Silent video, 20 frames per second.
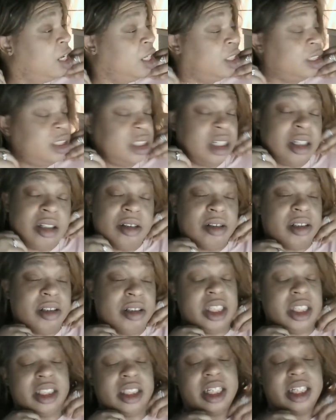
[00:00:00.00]
So
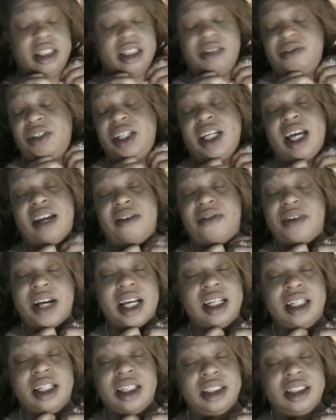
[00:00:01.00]
he's like, if he got to fight,
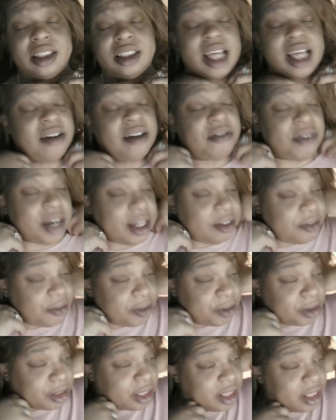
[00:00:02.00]
he just got to fight
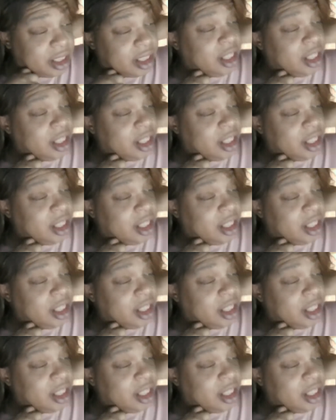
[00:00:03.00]
for it.